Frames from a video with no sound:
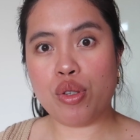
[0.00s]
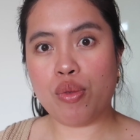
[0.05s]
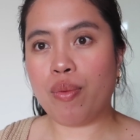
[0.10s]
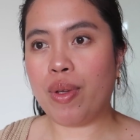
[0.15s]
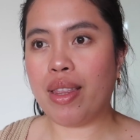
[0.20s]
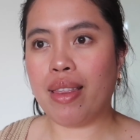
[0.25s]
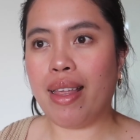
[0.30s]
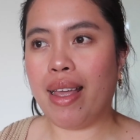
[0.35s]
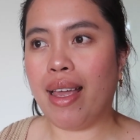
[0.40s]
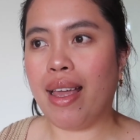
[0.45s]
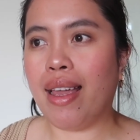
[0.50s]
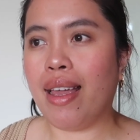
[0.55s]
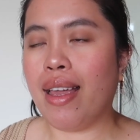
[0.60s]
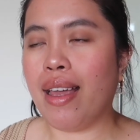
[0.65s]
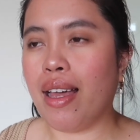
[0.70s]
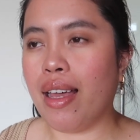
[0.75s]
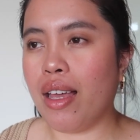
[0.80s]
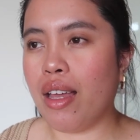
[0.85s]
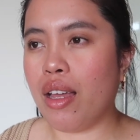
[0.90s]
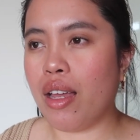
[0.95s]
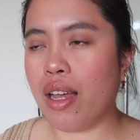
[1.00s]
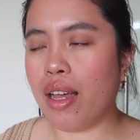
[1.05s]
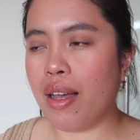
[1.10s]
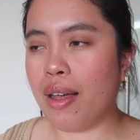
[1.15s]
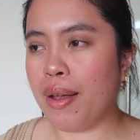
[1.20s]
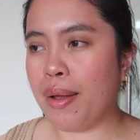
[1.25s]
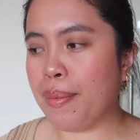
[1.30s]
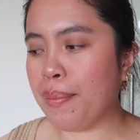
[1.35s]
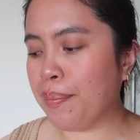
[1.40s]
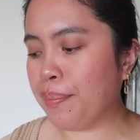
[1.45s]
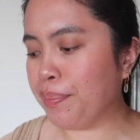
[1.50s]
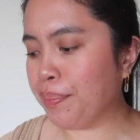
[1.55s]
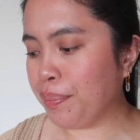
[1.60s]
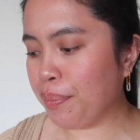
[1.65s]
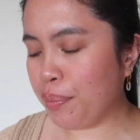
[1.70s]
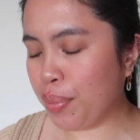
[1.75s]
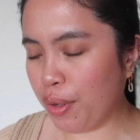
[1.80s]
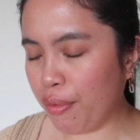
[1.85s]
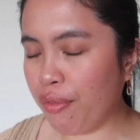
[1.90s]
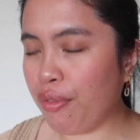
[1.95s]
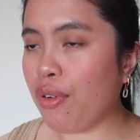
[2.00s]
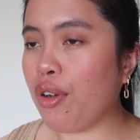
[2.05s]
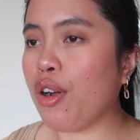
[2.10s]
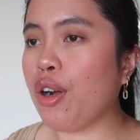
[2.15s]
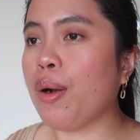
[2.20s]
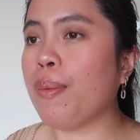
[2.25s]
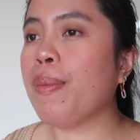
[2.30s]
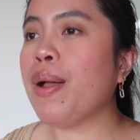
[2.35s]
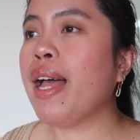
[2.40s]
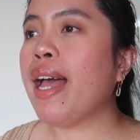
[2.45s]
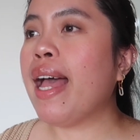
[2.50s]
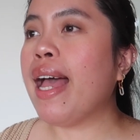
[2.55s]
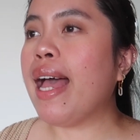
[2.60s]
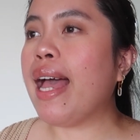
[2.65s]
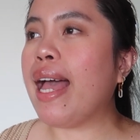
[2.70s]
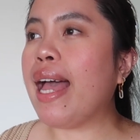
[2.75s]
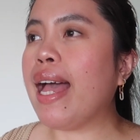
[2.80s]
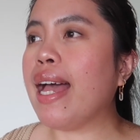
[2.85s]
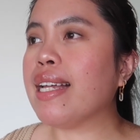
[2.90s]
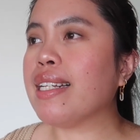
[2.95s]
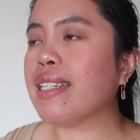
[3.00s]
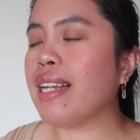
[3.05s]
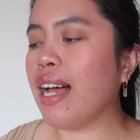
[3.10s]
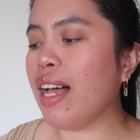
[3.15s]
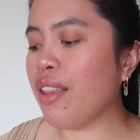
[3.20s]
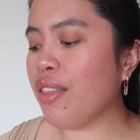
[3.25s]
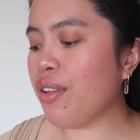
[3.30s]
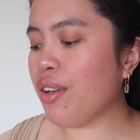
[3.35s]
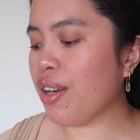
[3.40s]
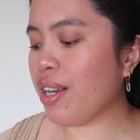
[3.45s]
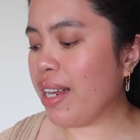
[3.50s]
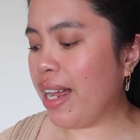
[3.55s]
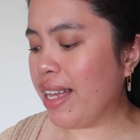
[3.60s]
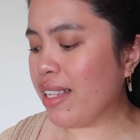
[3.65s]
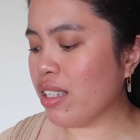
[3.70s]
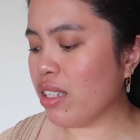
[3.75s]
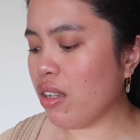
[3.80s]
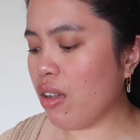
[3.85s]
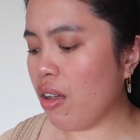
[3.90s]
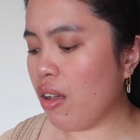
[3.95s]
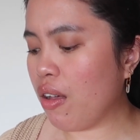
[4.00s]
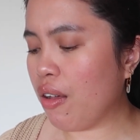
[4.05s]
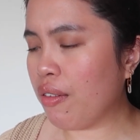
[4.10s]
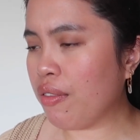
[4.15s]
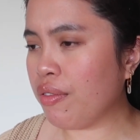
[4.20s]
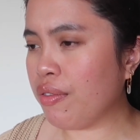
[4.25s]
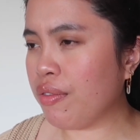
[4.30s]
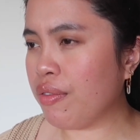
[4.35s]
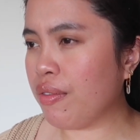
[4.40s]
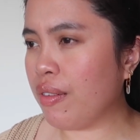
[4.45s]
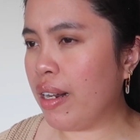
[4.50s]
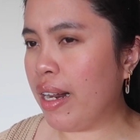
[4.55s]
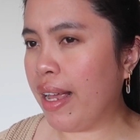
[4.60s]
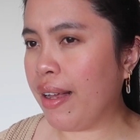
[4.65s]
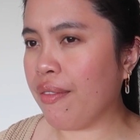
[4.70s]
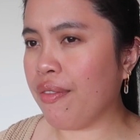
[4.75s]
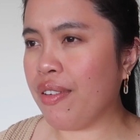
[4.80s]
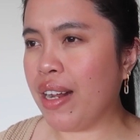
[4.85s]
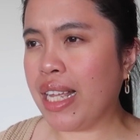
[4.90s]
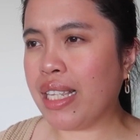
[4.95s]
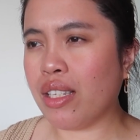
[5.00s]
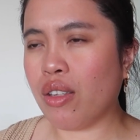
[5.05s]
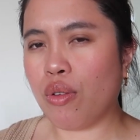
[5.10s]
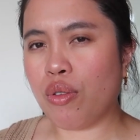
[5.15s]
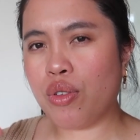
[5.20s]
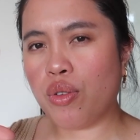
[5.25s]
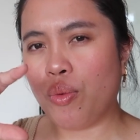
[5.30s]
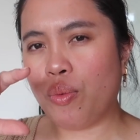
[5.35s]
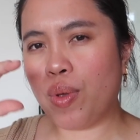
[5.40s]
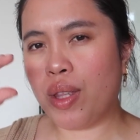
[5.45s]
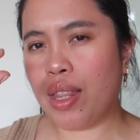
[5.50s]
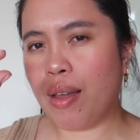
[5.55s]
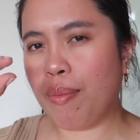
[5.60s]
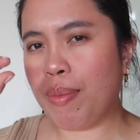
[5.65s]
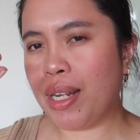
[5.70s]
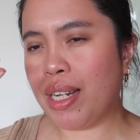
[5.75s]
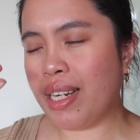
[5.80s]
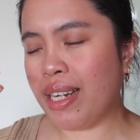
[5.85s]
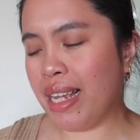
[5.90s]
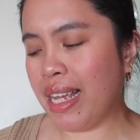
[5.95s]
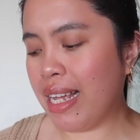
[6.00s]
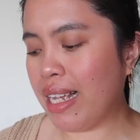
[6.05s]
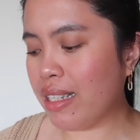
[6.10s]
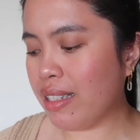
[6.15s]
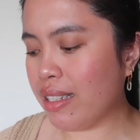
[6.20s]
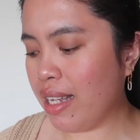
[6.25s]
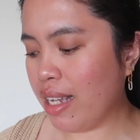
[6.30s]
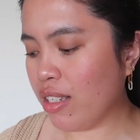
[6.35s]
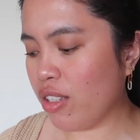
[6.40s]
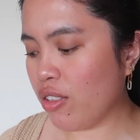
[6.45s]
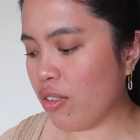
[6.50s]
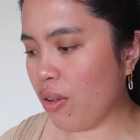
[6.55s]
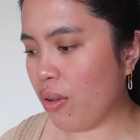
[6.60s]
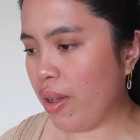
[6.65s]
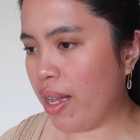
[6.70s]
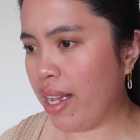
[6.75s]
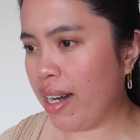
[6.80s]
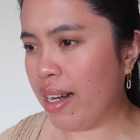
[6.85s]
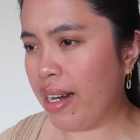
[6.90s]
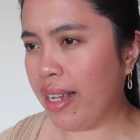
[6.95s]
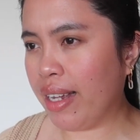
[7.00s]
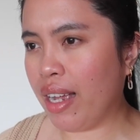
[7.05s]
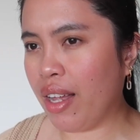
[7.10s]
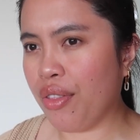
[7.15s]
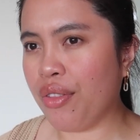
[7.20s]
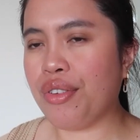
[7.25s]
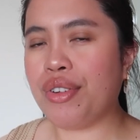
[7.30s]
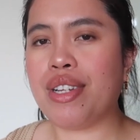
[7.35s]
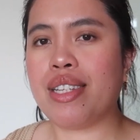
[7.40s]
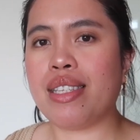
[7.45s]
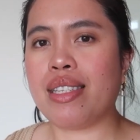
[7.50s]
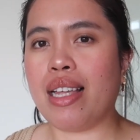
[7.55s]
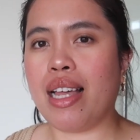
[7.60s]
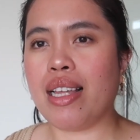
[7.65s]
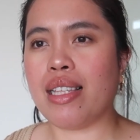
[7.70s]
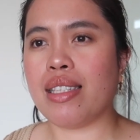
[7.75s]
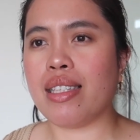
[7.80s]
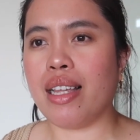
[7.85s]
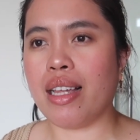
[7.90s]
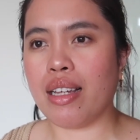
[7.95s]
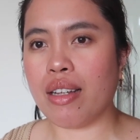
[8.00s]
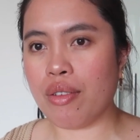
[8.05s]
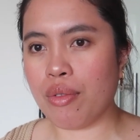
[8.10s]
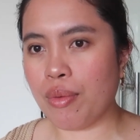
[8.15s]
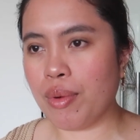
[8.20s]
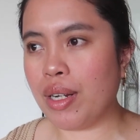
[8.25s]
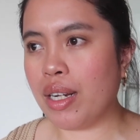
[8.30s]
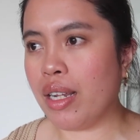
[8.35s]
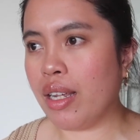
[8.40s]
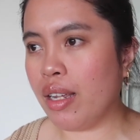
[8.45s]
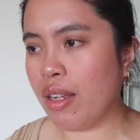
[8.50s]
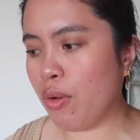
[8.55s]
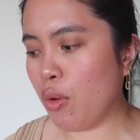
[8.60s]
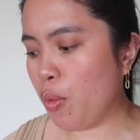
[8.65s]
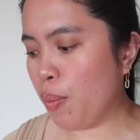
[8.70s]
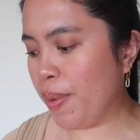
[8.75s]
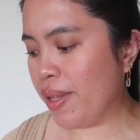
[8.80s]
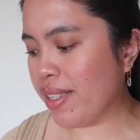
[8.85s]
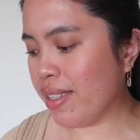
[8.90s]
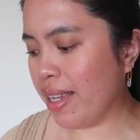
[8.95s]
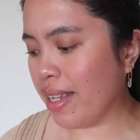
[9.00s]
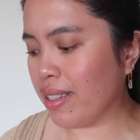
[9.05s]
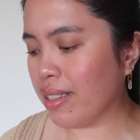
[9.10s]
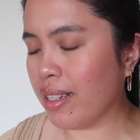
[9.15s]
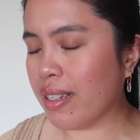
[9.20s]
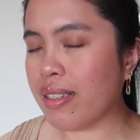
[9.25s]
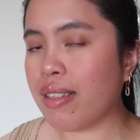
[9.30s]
they perform, and other kinds of like flats, also with a bit heels I saw, and like other designs, like really open sandals.